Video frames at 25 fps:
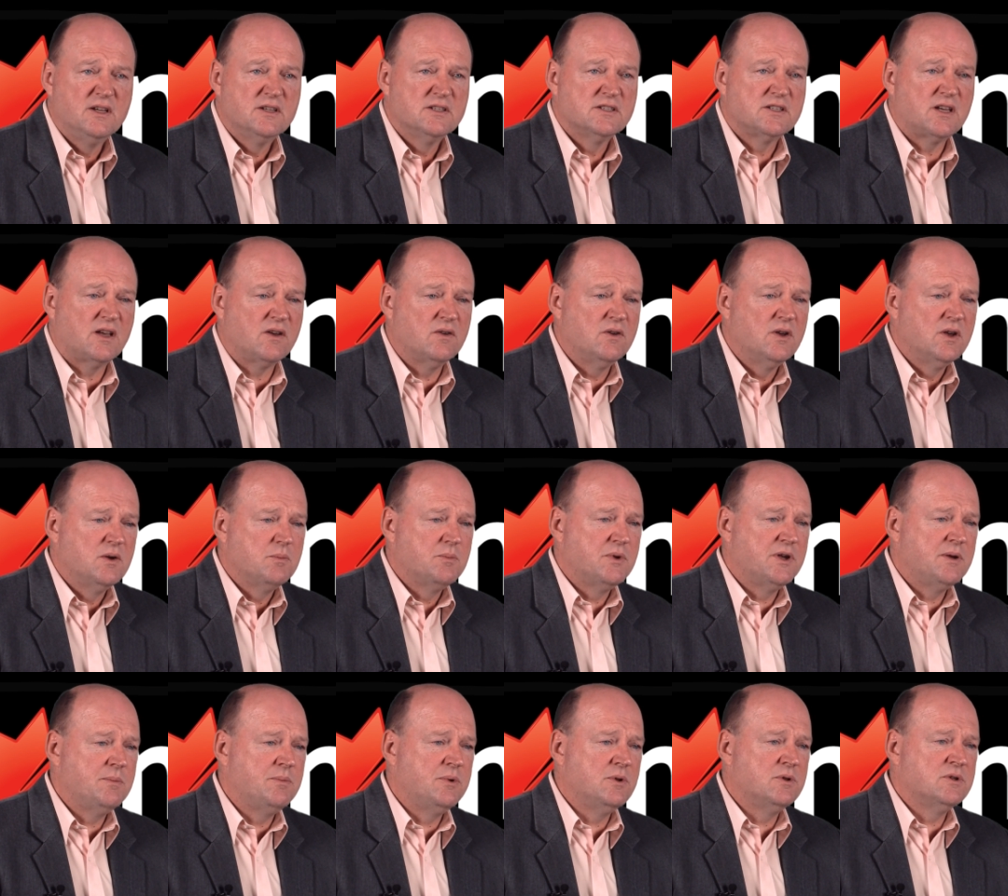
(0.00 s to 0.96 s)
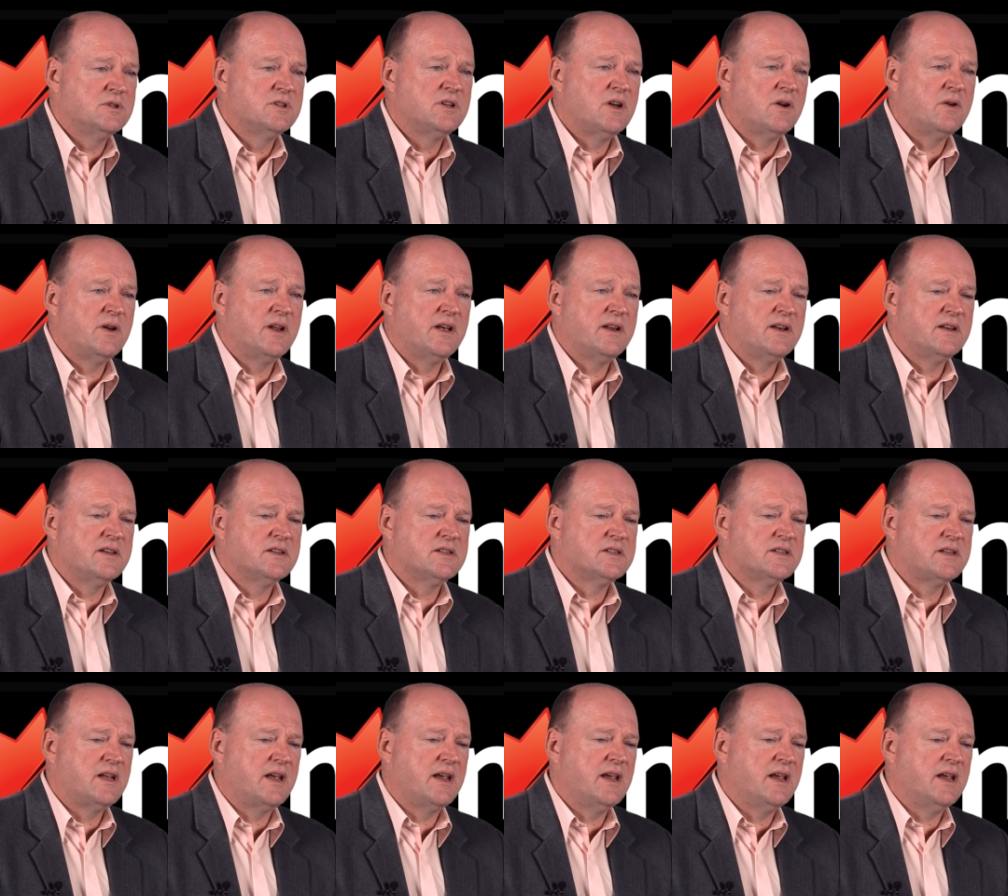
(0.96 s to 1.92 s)
So people don't
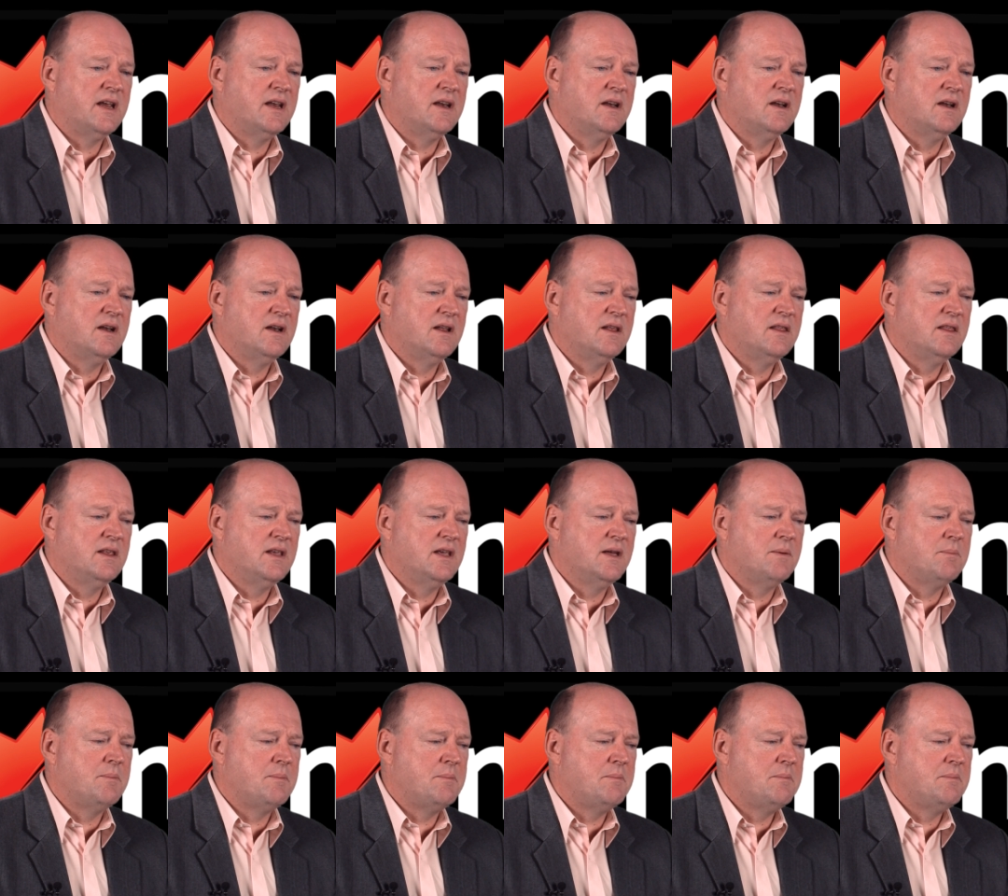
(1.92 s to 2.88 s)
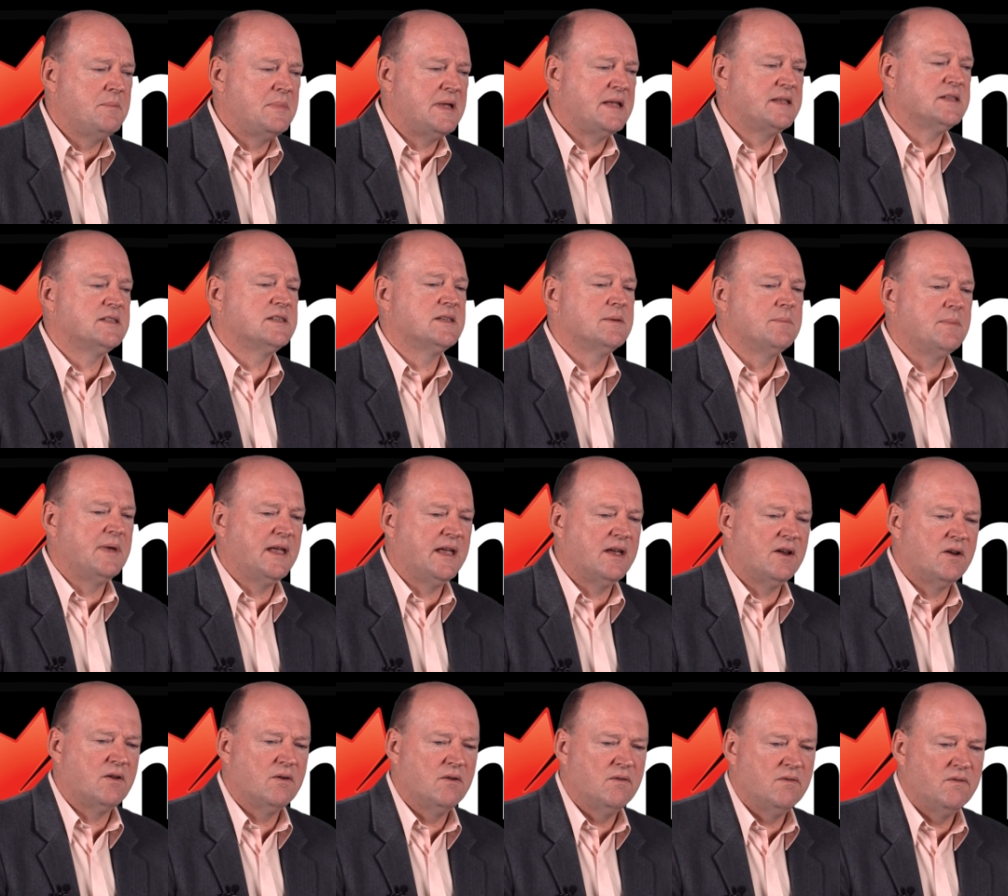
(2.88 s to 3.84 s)
understand the immense
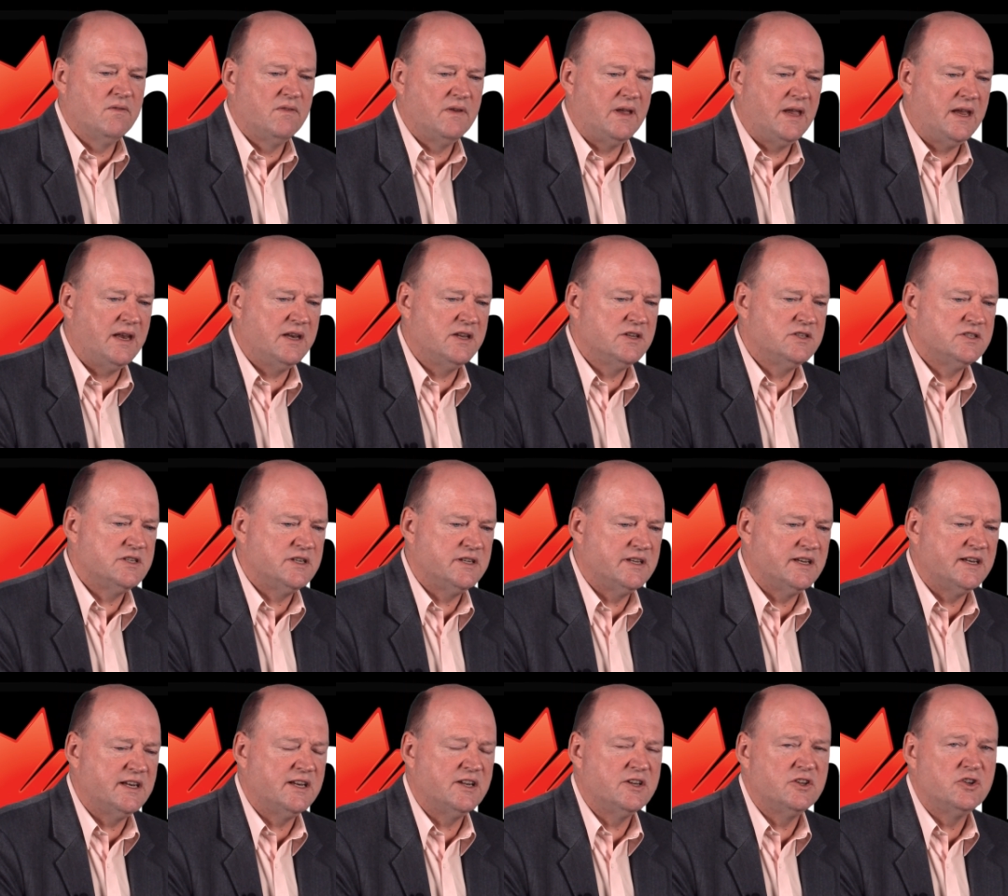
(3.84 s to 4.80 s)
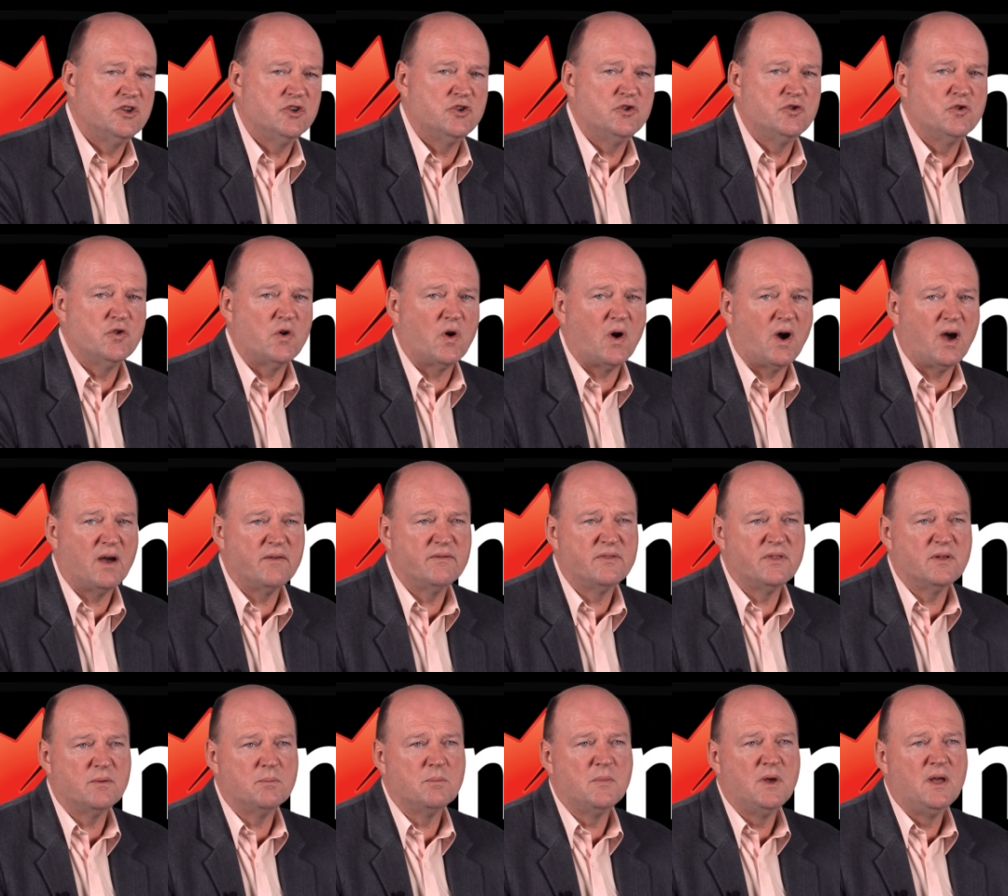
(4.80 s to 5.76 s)
amount of energy needed to drive
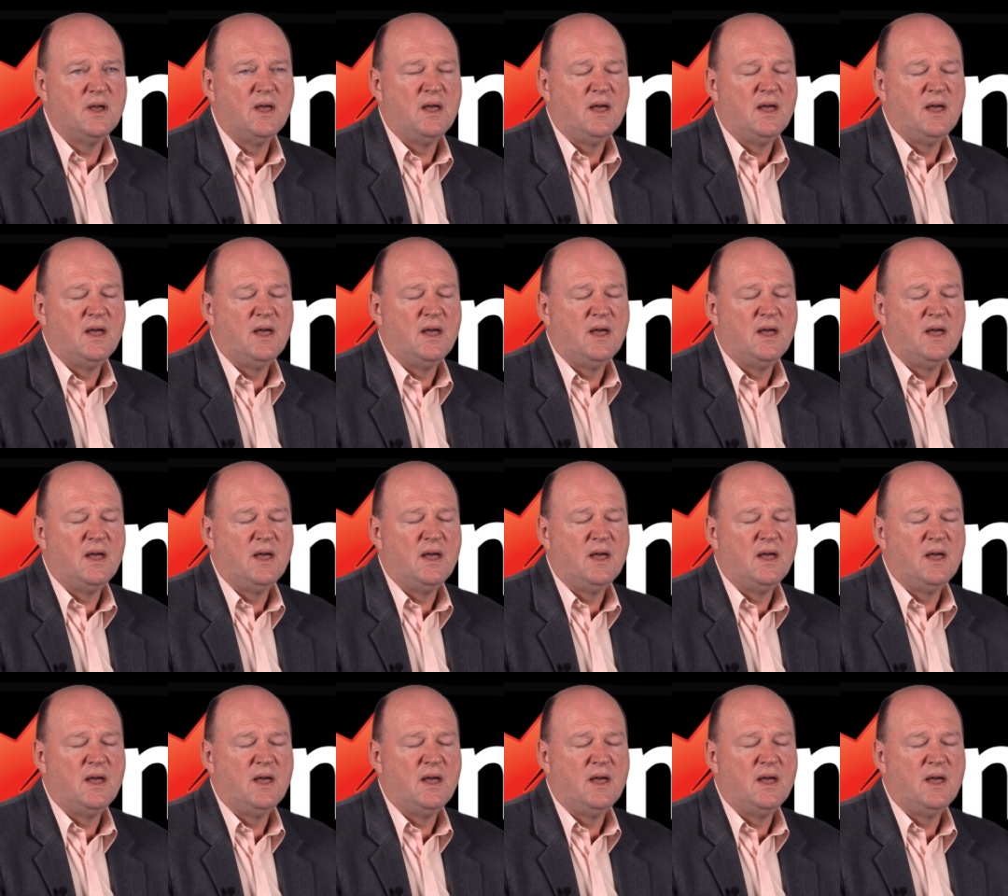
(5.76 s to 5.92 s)
them.